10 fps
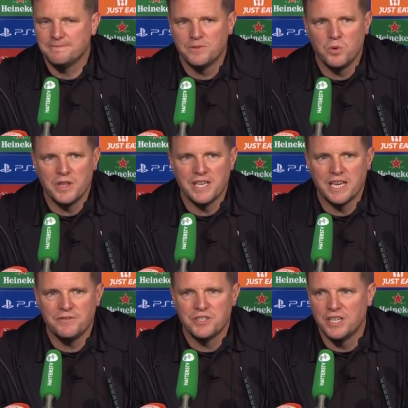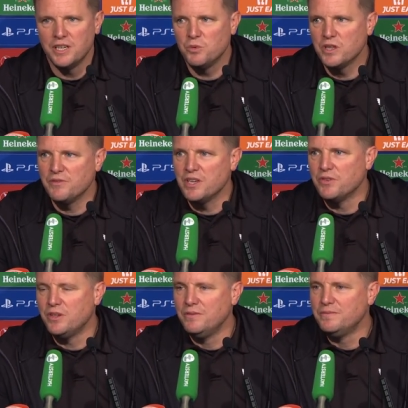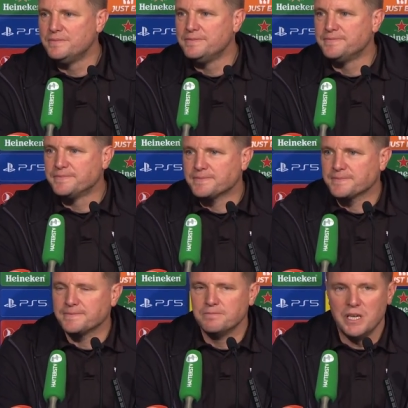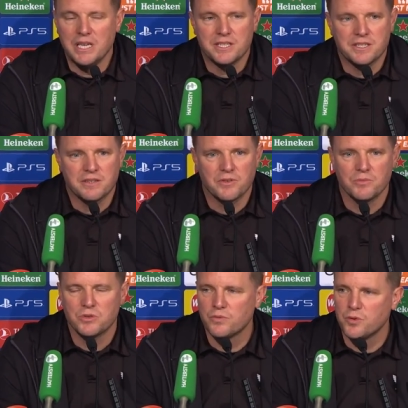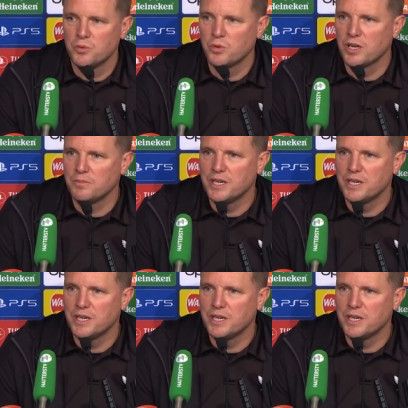for what they gave tonight, what they've given me since I've come to the football club.